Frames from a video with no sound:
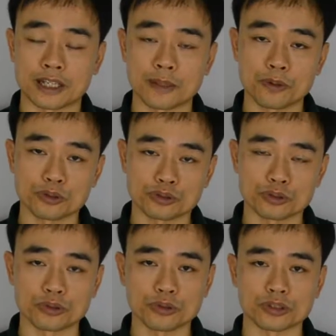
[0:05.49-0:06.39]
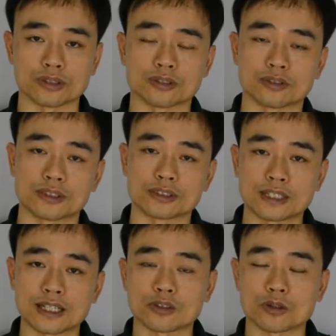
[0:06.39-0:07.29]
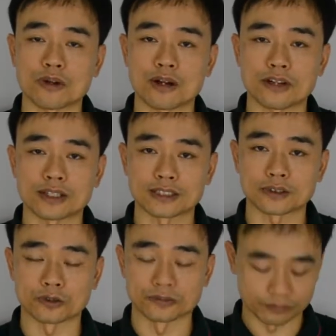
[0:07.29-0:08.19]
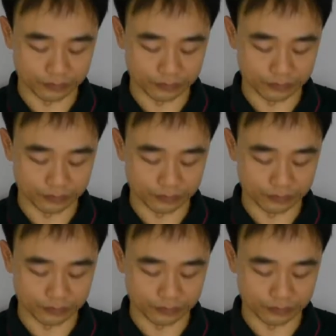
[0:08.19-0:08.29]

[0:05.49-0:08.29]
cable solution to extend your Wi-Fi signal.